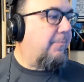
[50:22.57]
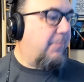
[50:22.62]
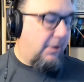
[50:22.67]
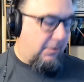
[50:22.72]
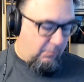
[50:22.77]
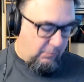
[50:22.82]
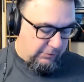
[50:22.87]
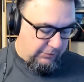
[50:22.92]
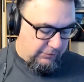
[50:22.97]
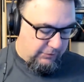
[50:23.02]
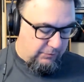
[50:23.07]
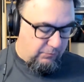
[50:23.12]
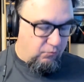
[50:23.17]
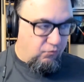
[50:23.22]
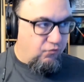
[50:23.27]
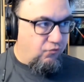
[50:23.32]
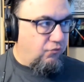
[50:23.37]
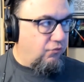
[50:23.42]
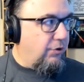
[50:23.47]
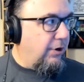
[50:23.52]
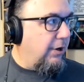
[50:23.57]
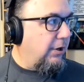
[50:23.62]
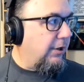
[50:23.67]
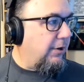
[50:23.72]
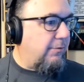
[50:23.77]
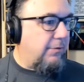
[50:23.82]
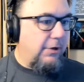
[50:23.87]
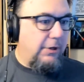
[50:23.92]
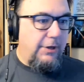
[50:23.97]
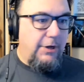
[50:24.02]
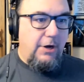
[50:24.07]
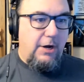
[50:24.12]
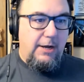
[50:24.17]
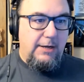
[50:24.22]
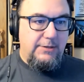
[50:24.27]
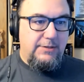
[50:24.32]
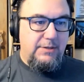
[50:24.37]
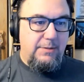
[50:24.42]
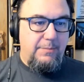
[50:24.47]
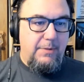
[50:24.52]
But what's really, really
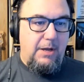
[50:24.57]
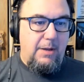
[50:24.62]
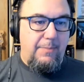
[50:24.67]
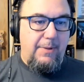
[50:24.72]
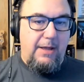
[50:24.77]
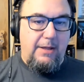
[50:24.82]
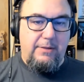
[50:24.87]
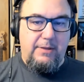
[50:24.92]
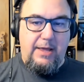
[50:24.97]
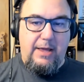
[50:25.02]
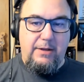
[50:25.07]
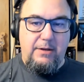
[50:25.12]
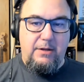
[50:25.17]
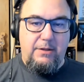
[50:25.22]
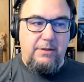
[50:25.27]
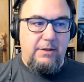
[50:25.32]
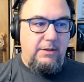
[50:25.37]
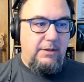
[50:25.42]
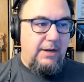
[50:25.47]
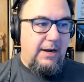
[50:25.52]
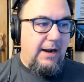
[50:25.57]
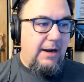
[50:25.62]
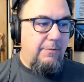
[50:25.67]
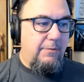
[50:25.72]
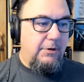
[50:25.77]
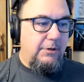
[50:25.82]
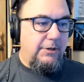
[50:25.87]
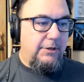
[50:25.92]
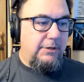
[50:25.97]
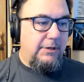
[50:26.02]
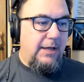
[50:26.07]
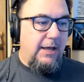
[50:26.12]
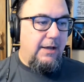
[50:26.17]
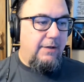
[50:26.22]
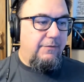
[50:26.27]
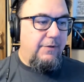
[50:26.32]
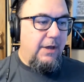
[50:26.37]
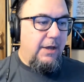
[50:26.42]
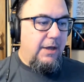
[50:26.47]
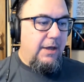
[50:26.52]
awesome about that, and the thing that I really
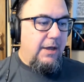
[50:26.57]
love,